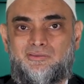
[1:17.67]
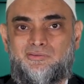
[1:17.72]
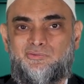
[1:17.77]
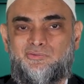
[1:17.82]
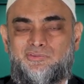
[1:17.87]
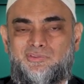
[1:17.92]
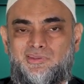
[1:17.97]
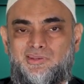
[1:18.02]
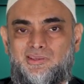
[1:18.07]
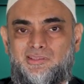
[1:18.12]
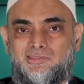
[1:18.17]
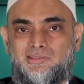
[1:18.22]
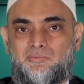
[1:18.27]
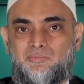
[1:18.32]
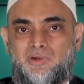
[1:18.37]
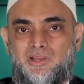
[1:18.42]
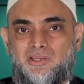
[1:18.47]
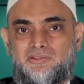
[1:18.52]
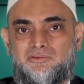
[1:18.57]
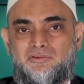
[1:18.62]
You're sitting in the
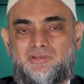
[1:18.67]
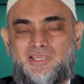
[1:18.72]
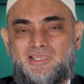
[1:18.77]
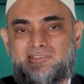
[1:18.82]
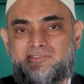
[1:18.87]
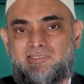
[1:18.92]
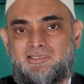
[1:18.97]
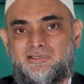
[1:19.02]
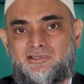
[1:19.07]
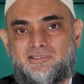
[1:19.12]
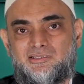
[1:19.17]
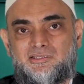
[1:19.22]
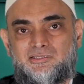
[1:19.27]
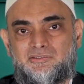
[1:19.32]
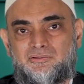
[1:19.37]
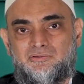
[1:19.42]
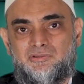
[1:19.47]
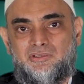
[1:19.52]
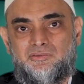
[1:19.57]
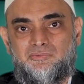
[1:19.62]
bar and asking Allah
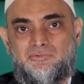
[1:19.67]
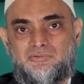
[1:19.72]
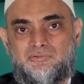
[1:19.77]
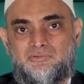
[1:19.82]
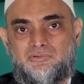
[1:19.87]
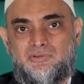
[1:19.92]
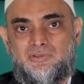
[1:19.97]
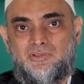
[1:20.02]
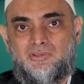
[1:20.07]
to give you